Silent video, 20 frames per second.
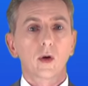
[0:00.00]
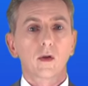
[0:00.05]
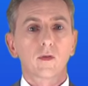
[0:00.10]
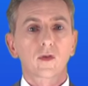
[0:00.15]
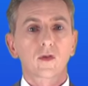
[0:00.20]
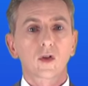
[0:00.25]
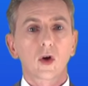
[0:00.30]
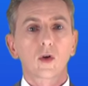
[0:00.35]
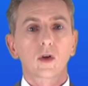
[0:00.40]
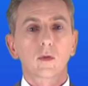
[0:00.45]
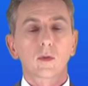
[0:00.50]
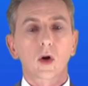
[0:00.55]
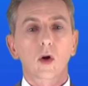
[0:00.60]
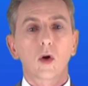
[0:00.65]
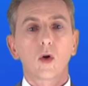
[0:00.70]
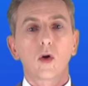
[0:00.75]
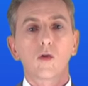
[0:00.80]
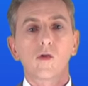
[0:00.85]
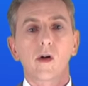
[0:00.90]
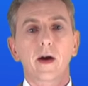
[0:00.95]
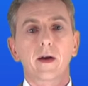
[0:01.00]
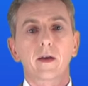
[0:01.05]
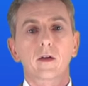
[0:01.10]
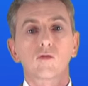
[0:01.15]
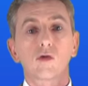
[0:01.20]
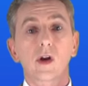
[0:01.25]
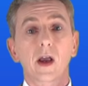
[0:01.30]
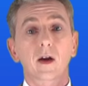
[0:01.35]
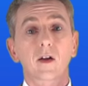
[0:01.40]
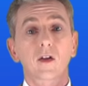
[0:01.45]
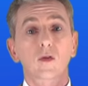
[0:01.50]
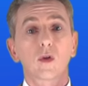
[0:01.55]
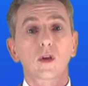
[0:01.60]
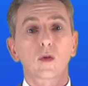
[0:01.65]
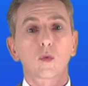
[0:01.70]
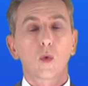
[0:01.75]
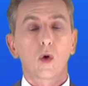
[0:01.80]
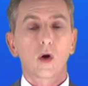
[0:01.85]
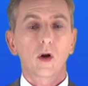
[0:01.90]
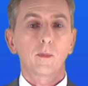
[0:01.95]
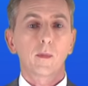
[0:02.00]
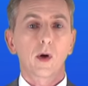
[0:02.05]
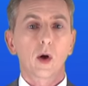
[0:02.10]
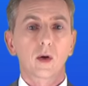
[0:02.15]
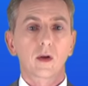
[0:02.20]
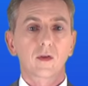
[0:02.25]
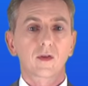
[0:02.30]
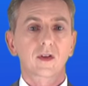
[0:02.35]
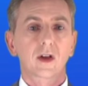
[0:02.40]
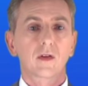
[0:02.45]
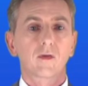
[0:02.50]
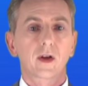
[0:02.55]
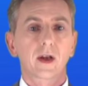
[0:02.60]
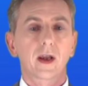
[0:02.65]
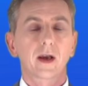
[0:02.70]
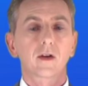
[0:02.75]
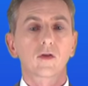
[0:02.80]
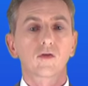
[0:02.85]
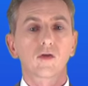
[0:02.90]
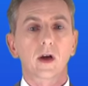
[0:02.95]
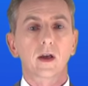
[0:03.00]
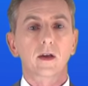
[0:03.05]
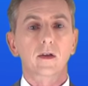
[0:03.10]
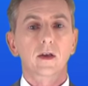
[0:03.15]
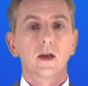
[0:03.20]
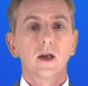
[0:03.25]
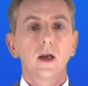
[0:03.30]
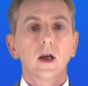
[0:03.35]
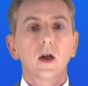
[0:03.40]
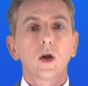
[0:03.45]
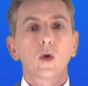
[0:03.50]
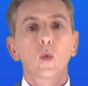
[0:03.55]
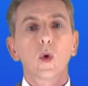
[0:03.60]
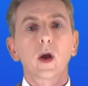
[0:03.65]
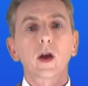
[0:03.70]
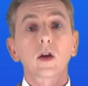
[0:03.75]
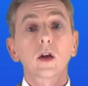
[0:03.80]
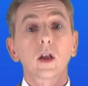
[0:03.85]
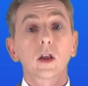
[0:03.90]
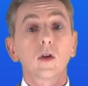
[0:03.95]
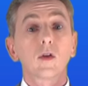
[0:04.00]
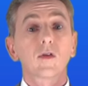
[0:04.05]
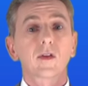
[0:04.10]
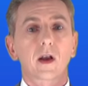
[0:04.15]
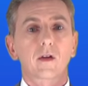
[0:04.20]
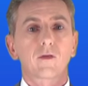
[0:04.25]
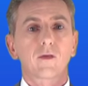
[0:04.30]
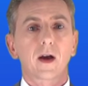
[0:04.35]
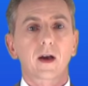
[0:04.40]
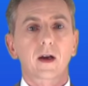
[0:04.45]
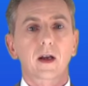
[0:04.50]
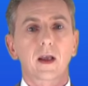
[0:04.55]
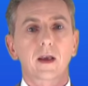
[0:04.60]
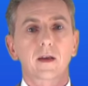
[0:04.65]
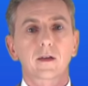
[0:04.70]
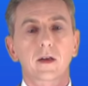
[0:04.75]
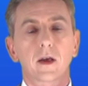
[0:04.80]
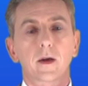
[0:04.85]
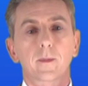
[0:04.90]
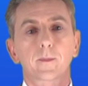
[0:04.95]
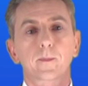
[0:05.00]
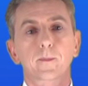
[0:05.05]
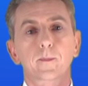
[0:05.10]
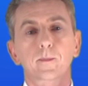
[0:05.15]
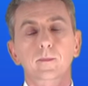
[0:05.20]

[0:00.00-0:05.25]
of sodium chloride reacts with 1 mole of silver nitrate. We're going to use that fact later.